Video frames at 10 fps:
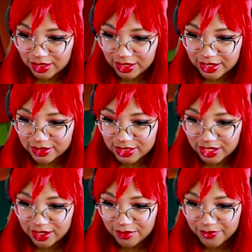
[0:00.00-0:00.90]
a lot of
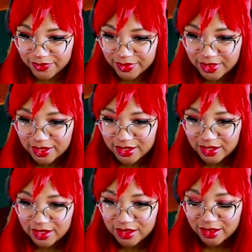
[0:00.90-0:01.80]
time.
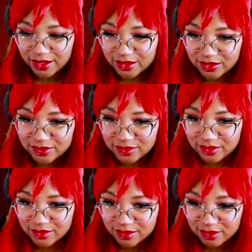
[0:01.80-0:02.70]
Like, just,
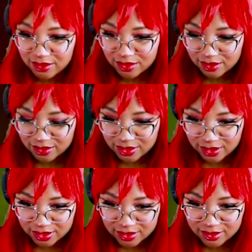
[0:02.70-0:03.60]
oh, God.